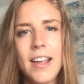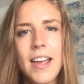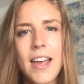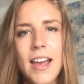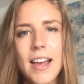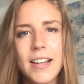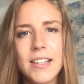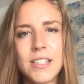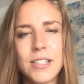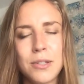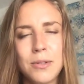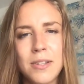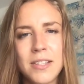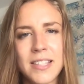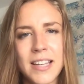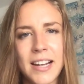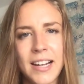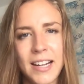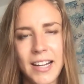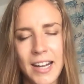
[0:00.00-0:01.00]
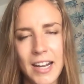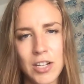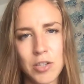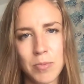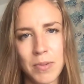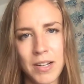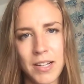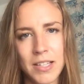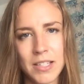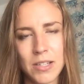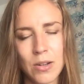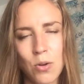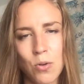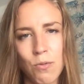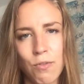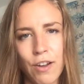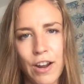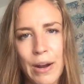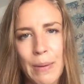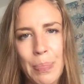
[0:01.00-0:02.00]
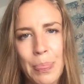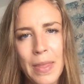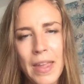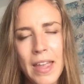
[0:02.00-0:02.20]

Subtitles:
as soon as that engagement is over.